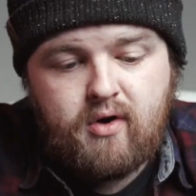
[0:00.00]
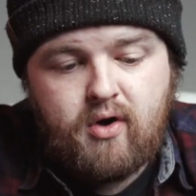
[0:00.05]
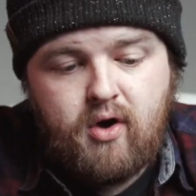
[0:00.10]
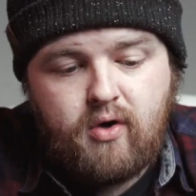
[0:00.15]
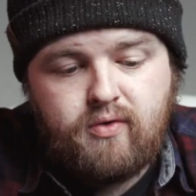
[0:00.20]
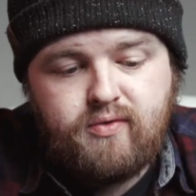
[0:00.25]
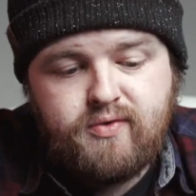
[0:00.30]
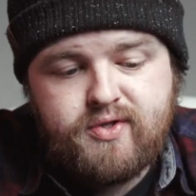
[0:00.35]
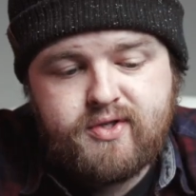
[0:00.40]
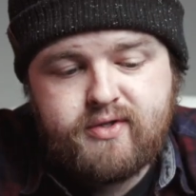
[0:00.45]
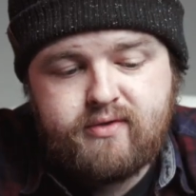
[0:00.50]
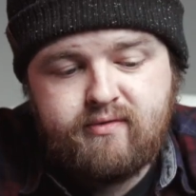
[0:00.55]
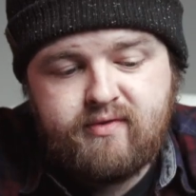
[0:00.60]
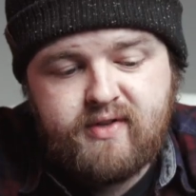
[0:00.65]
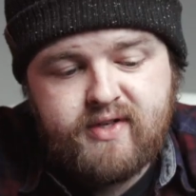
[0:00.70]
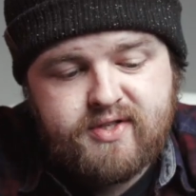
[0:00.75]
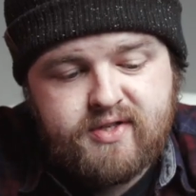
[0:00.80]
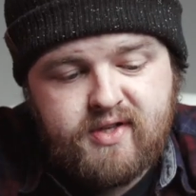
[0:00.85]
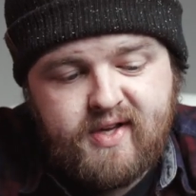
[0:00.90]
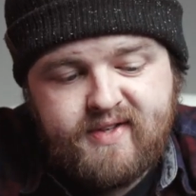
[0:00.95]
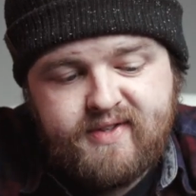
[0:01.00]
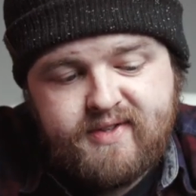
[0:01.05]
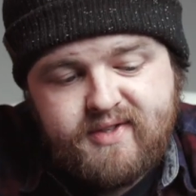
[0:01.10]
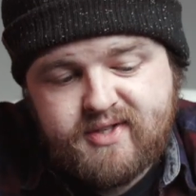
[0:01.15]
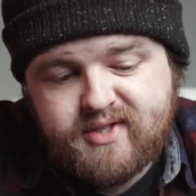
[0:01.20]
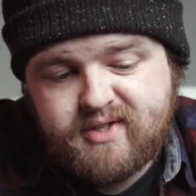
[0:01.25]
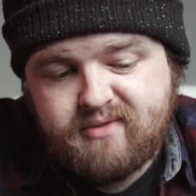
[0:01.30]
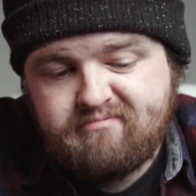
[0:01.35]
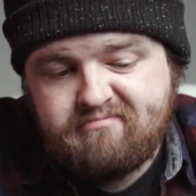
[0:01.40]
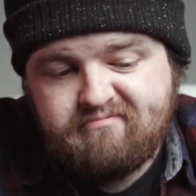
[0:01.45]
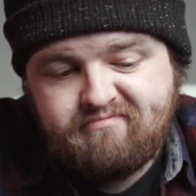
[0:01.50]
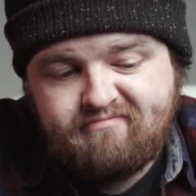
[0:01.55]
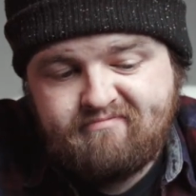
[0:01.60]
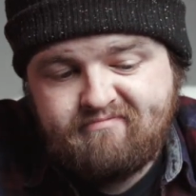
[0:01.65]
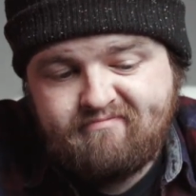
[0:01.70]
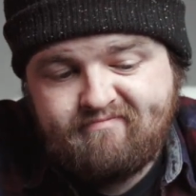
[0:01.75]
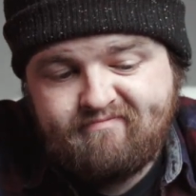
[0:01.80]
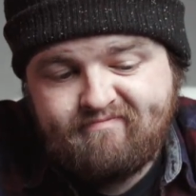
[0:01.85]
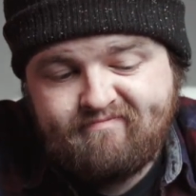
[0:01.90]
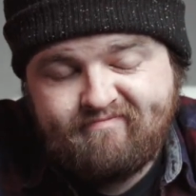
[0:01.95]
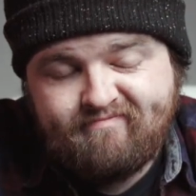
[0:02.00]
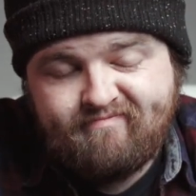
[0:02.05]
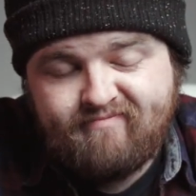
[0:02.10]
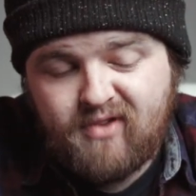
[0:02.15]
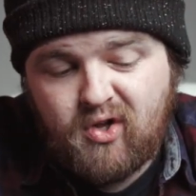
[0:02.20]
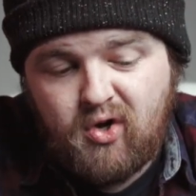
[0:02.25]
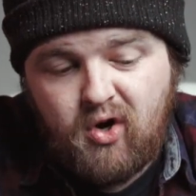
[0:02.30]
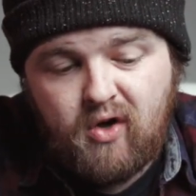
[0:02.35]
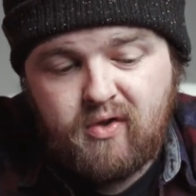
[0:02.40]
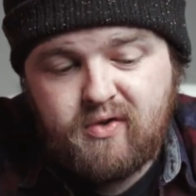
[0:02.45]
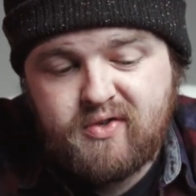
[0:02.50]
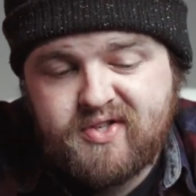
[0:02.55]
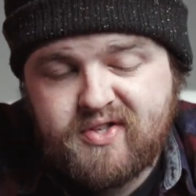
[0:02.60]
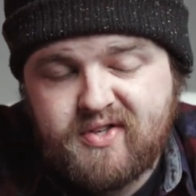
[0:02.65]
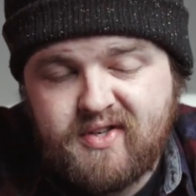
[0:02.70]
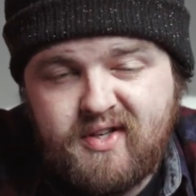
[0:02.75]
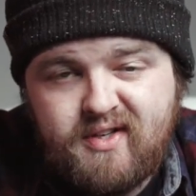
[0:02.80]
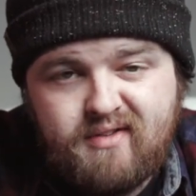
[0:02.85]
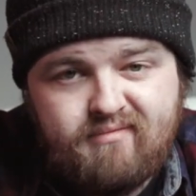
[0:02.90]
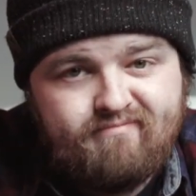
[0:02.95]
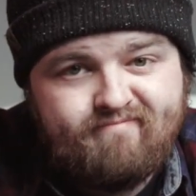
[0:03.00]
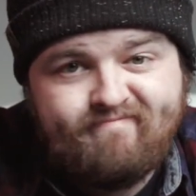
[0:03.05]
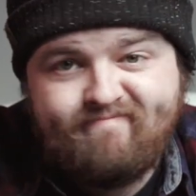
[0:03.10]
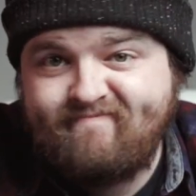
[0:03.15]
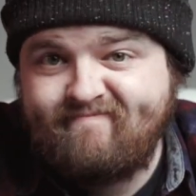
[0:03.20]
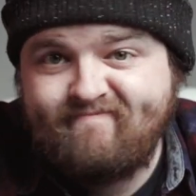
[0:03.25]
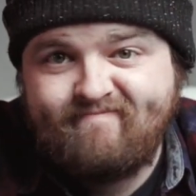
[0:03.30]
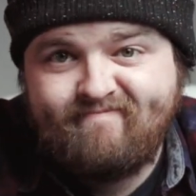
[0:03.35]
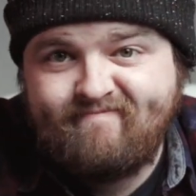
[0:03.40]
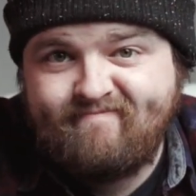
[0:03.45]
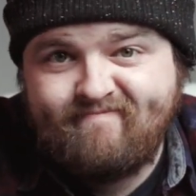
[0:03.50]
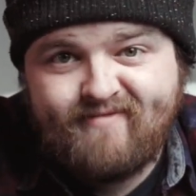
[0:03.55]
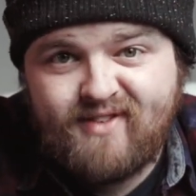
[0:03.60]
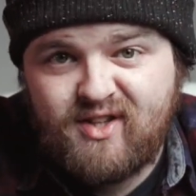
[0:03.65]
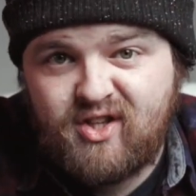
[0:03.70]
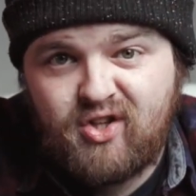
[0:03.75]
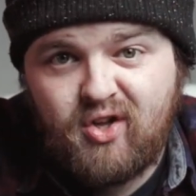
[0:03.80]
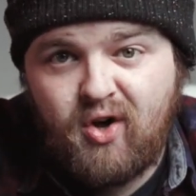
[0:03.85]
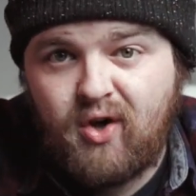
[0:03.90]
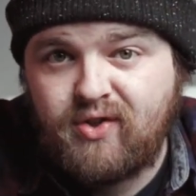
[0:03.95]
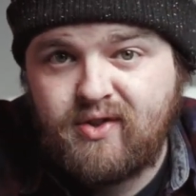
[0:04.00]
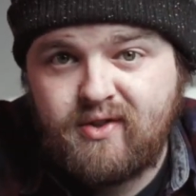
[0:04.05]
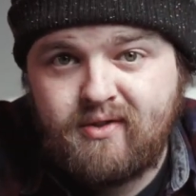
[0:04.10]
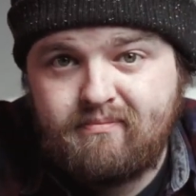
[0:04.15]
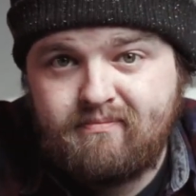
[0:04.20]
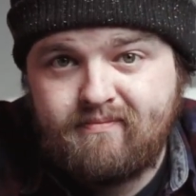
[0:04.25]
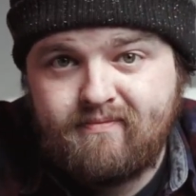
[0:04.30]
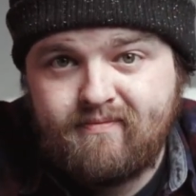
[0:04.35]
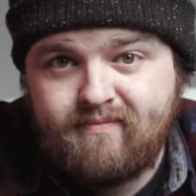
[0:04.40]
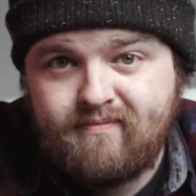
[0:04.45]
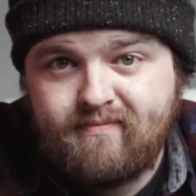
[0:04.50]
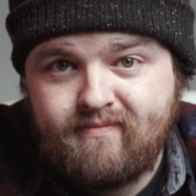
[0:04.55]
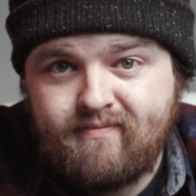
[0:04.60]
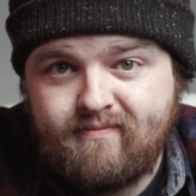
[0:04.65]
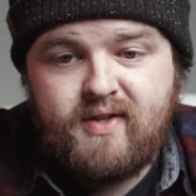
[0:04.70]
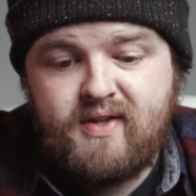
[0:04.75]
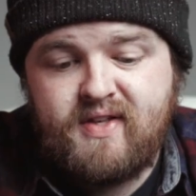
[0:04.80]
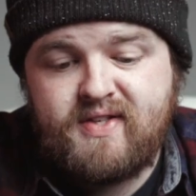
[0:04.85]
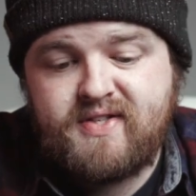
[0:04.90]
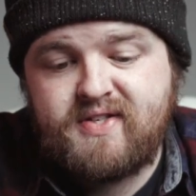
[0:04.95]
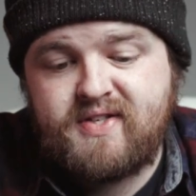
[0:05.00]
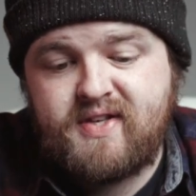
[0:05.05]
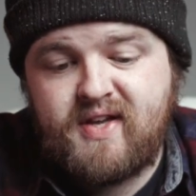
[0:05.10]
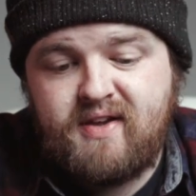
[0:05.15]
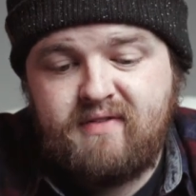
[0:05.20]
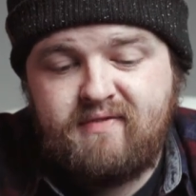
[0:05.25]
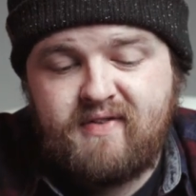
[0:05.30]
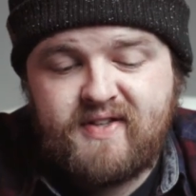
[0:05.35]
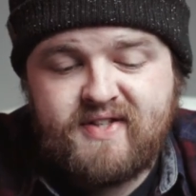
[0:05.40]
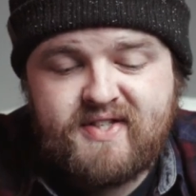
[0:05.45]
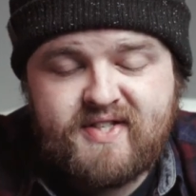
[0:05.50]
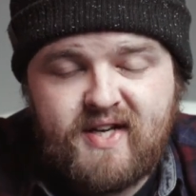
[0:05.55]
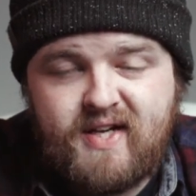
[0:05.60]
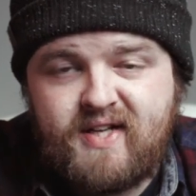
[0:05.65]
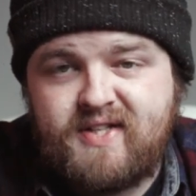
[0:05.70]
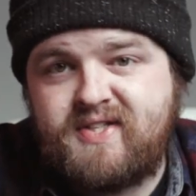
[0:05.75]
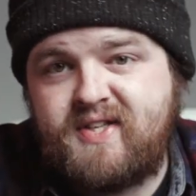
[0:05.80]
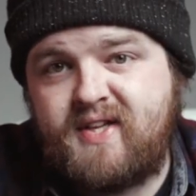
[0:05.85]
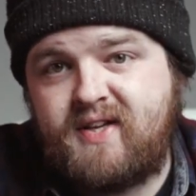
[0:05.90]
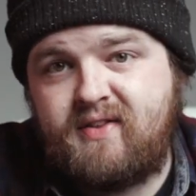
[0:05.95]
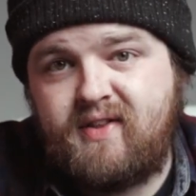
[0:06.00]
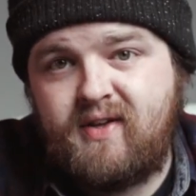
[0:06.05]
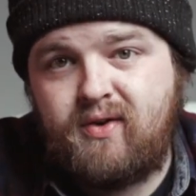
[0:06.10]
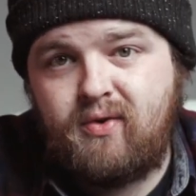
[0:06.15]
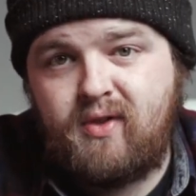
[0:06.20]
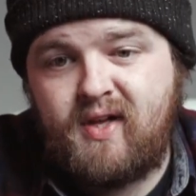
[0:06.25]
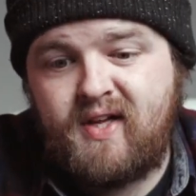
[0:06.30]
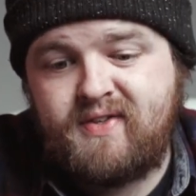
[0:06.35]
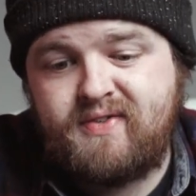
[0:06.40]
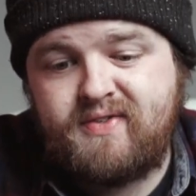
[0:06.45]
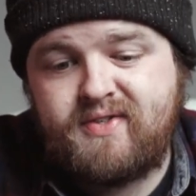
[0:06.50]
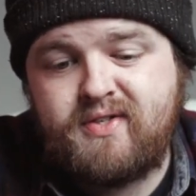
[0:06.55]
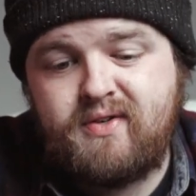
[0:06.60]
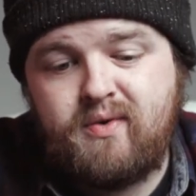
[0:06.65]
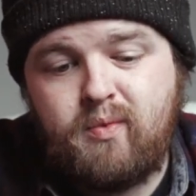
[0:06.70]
Cons of this lens? Honestly, none. This is a fantastic little lens,